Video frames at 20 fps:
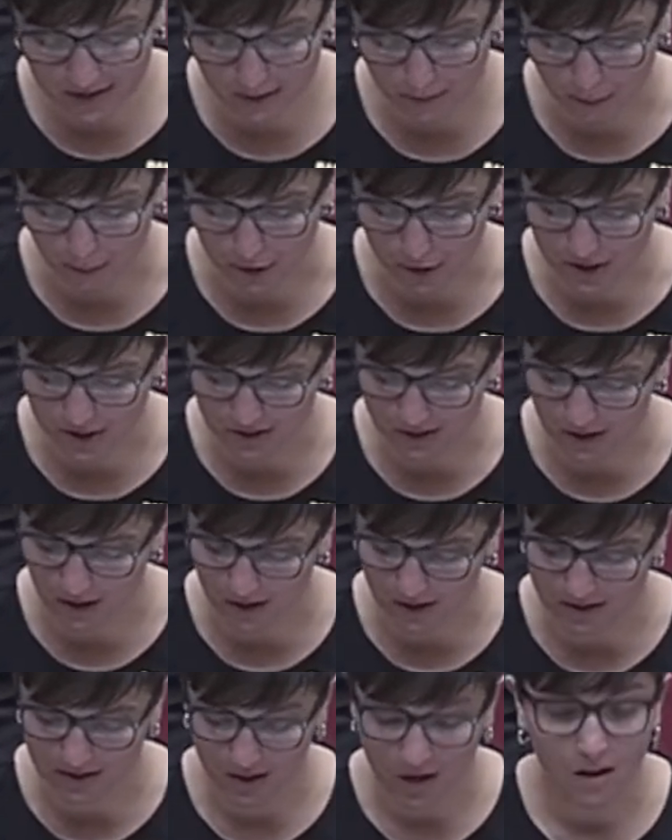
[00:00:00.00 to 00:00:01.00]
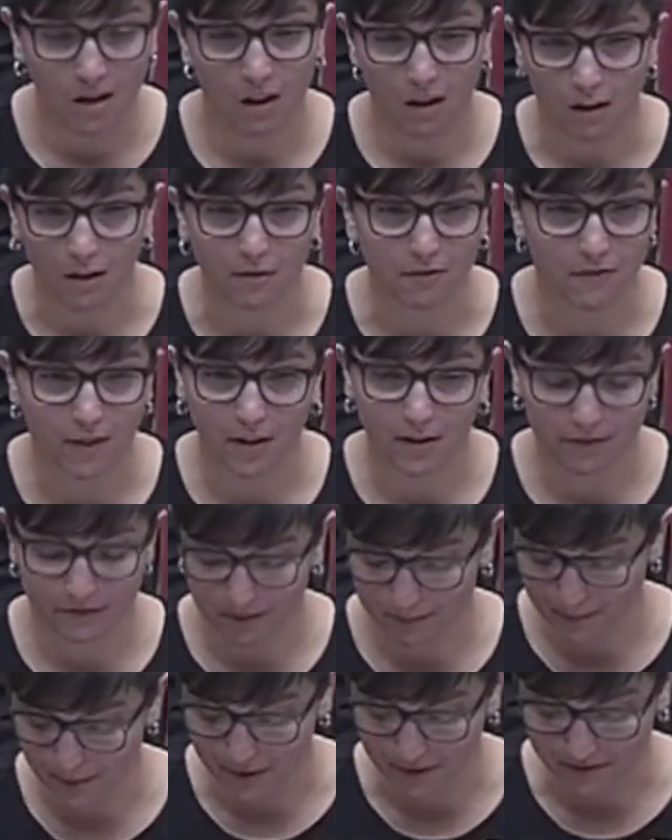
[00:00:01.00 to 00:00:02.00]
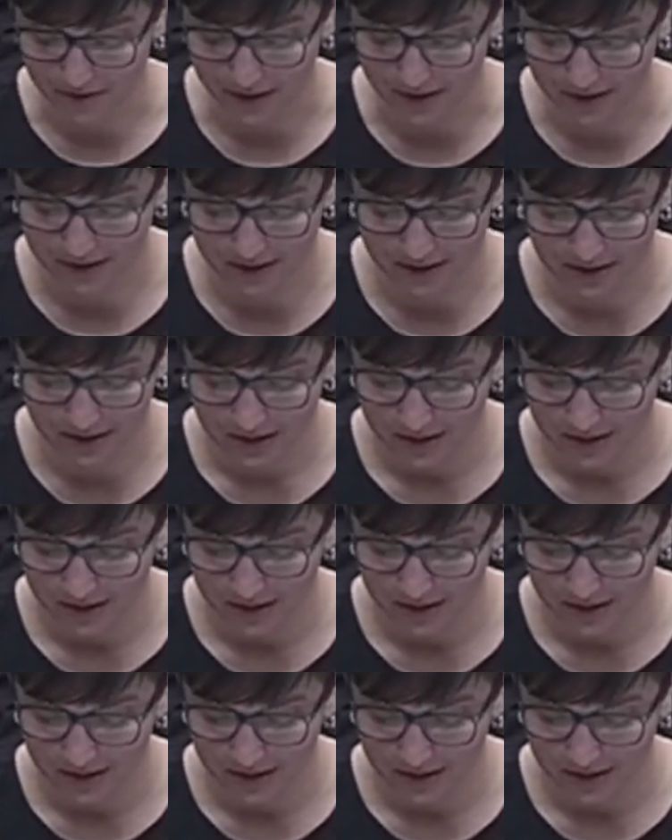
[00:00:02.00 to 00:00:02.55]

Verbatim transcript: abortion laws are far from perfect.